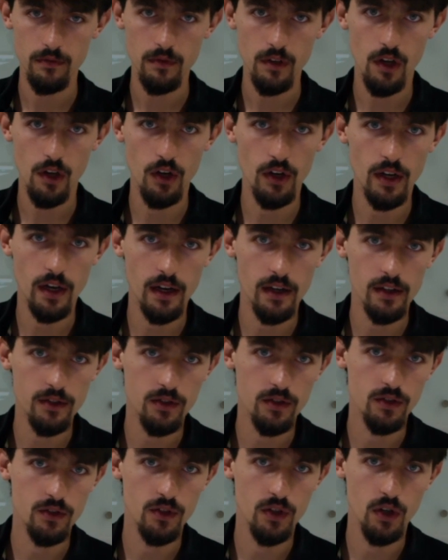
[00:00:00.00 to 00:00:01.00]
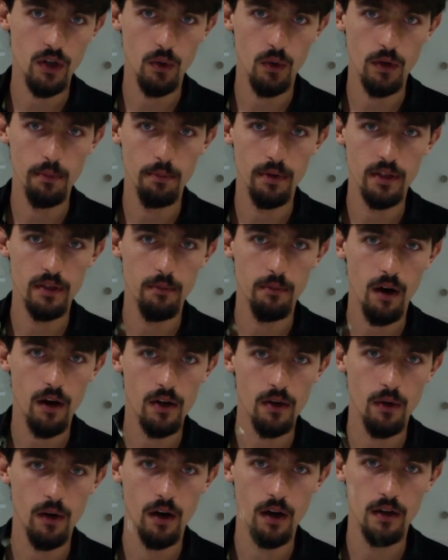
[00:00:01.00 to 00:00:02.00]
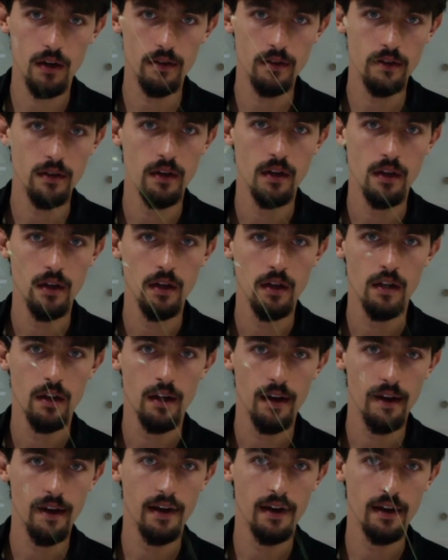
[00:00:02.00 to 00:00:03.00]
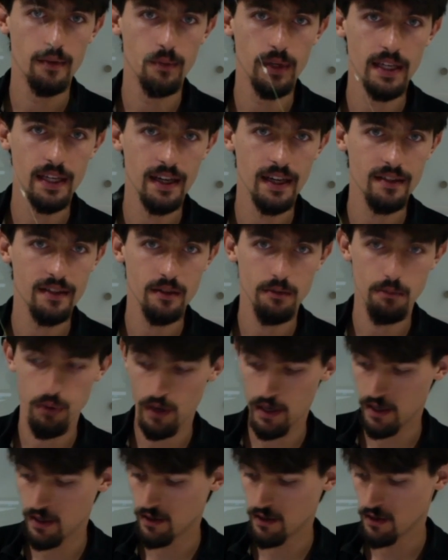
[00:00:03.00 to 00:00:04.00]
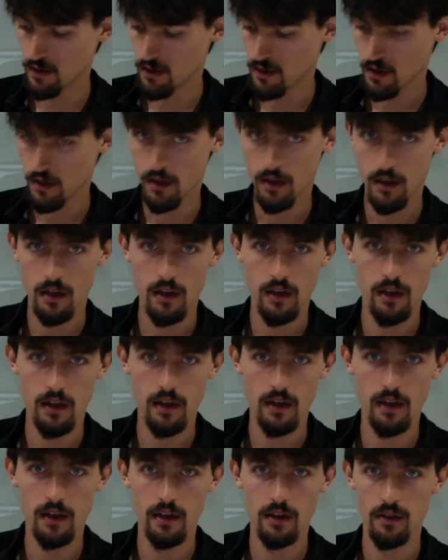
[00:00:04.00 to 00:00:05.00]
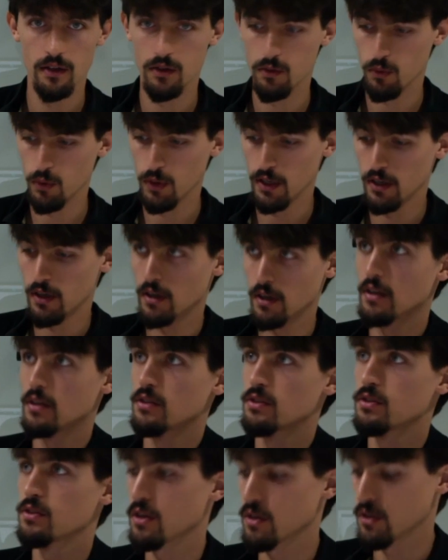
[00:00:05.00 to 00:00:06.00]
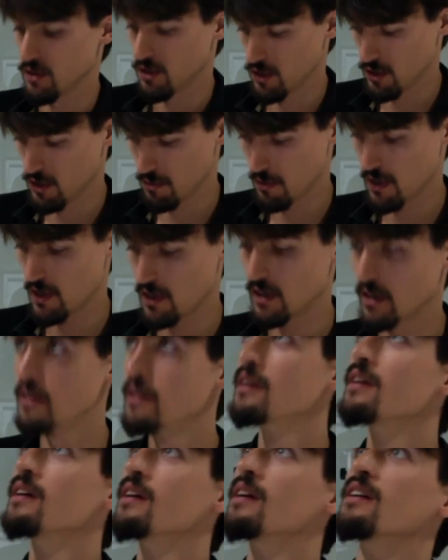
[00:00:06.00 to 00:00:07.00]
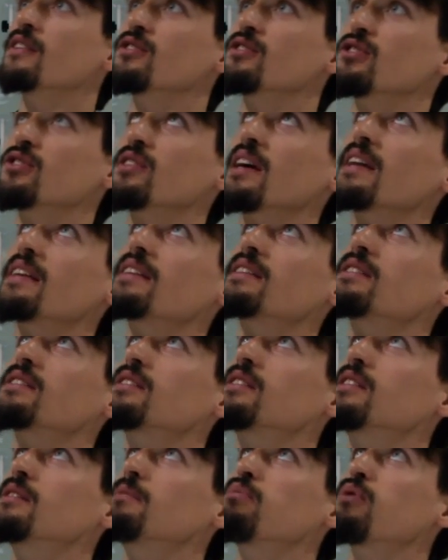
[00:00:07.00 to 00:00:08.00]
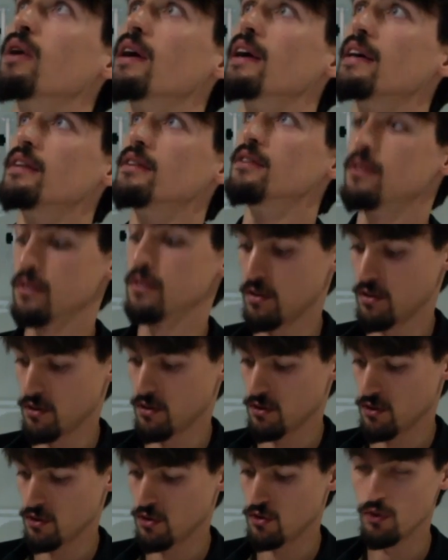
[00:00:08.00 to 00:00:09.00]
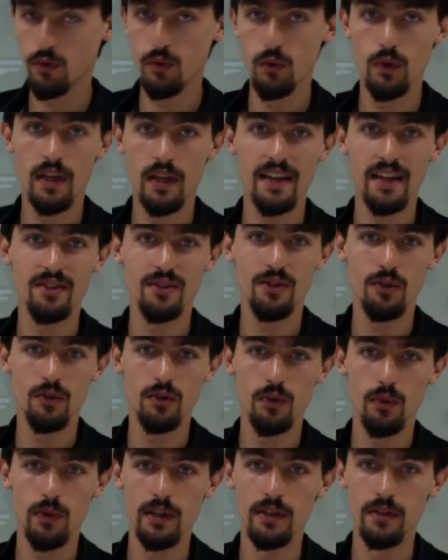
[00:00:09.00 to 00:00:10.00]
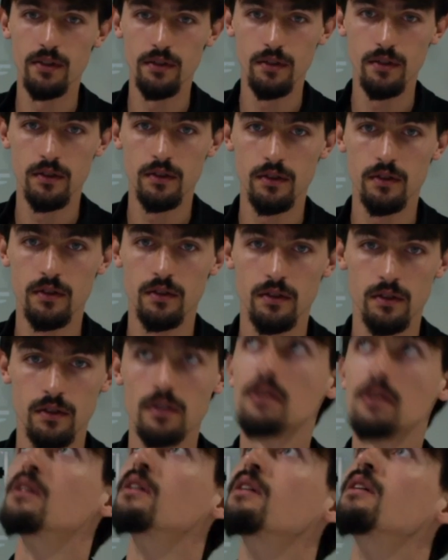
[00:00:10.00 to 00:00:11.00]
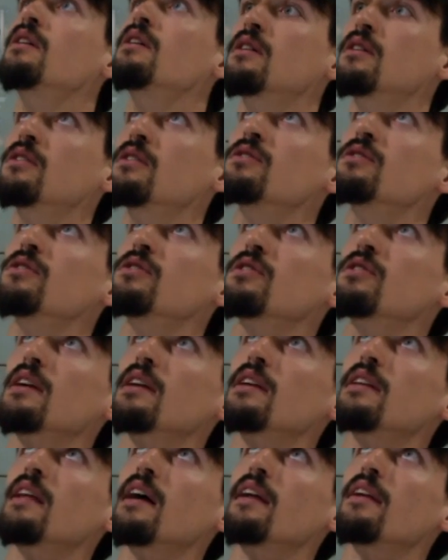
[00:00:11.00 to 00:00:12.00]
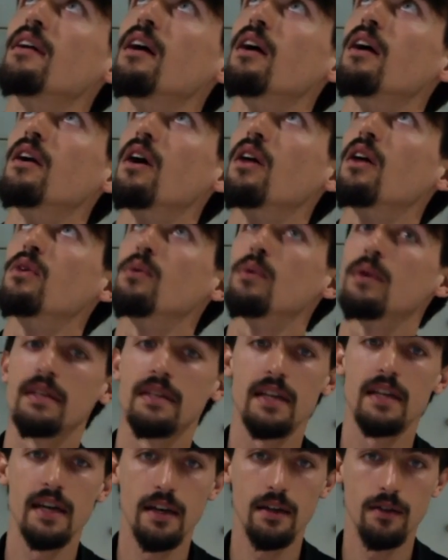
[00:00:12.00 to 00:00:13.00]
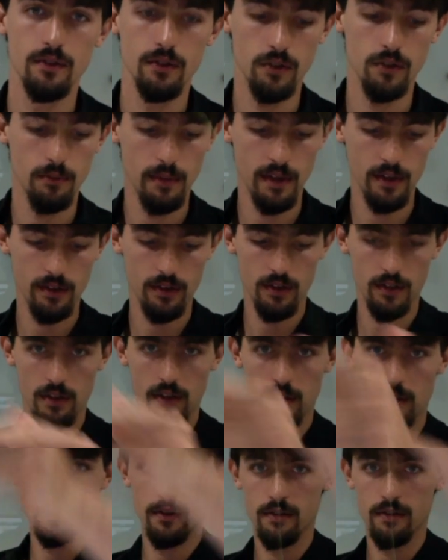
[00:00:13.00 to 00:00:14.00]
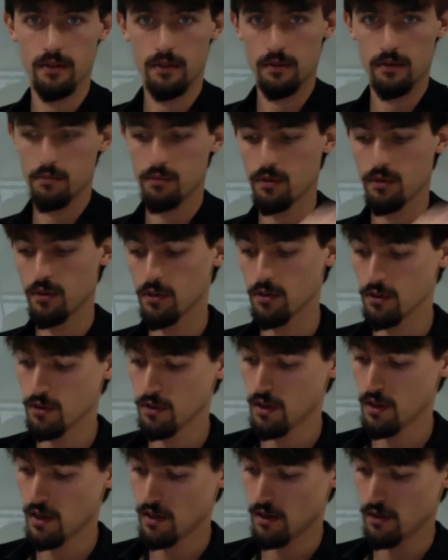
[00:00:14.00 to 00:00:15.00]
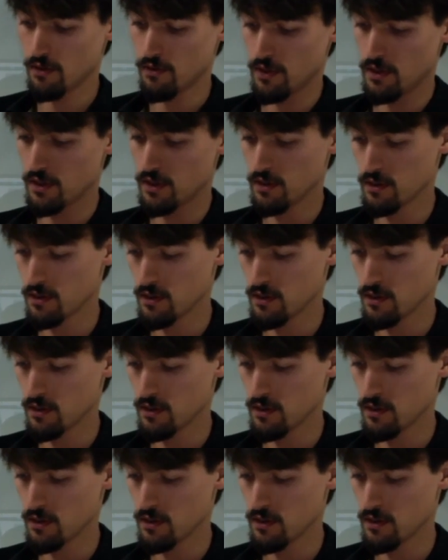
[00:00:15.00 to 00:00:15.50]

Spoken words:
All right, guys. So we put the mono on, and we connected the braid, and we are gonna start just by getting the braid to get to the reel. Just getting that knot all the way down so it can sit there. Okay.